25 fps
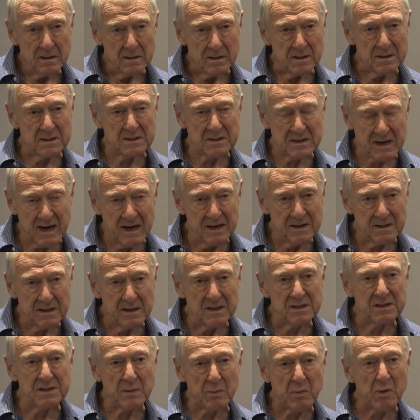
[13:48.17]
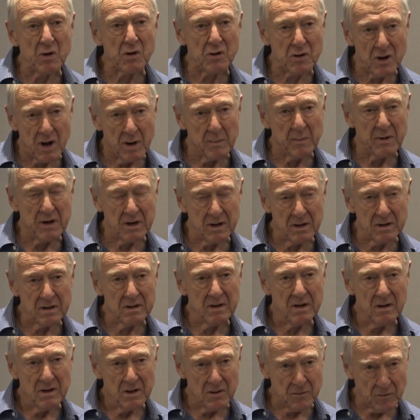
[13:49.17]
The state is the predominant
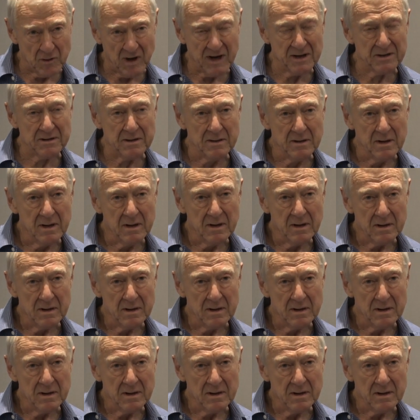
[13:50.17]
threat